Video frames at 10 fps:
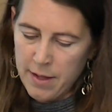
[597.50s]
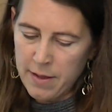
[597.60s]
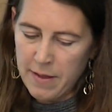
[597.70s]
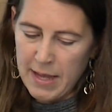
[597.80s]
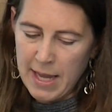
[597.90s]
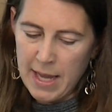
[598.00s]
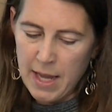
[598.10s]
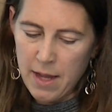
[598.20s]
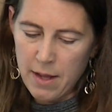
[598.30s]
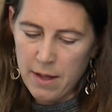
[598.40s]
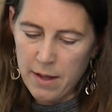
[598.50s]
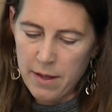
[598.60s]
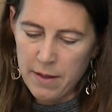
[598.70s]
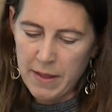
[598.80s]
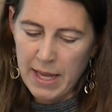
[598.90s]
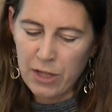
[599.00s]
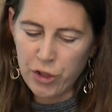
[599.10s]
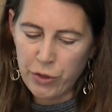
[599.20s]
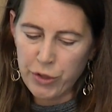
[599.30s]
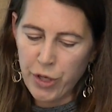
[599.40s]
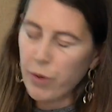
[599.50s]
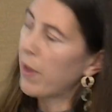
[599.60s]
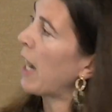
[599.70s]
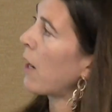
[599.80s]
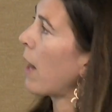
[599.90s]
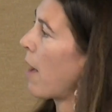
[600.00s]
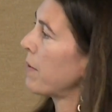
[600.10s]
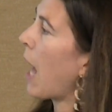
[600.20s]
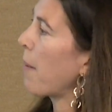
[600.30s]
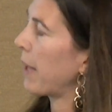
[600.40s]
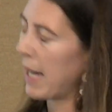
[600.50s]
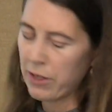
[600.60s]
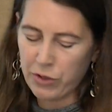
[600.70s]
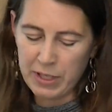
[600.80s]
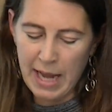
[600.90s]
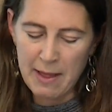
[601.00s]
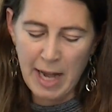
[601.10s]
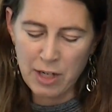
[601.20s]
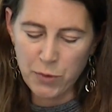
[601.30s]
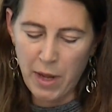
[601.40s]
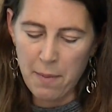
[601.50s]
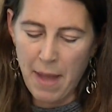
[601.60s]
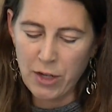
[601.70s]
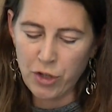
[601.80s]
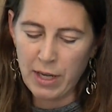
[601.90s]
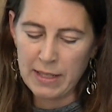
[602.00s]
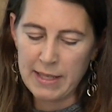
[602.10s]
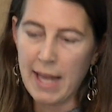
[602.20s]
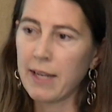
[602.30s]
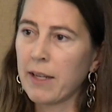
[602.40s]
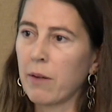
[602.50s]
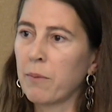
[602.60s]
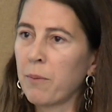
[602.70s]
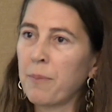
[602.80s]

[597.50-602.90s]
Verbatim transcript: the the issue too that I don't have time to get into today that I just want to mention is that you know